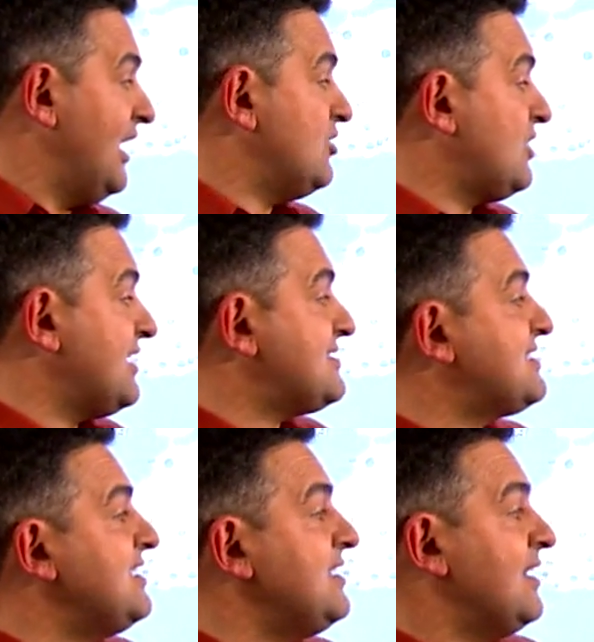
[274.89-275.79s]
and you can
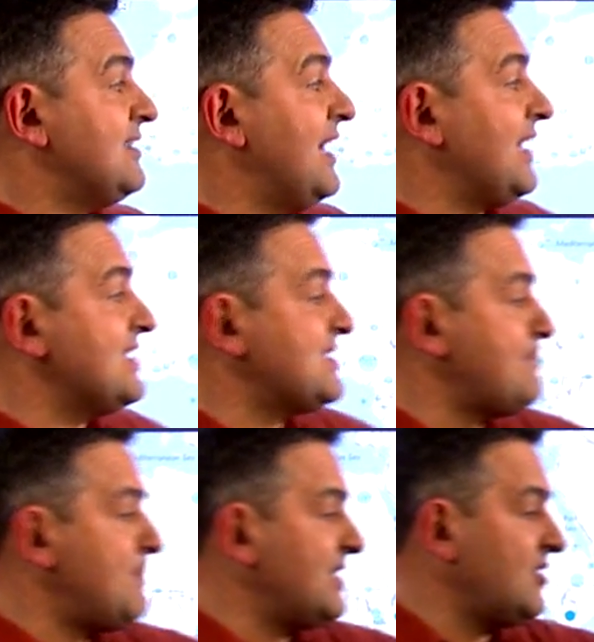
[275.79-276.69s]
see they are less
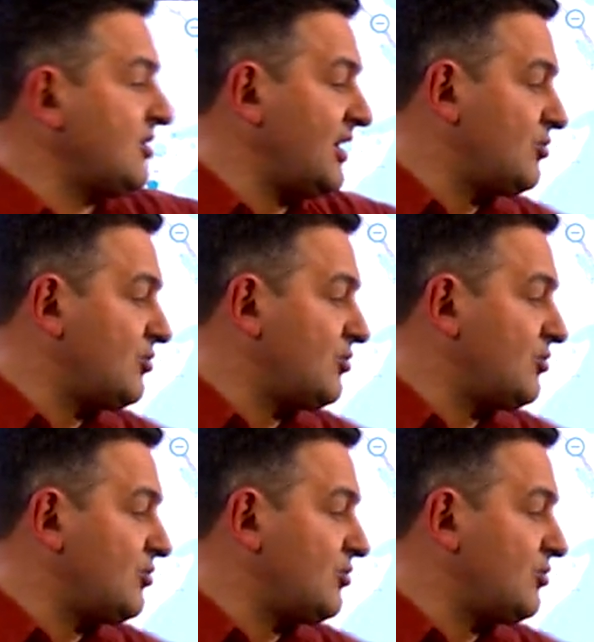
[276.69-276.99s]
dependent on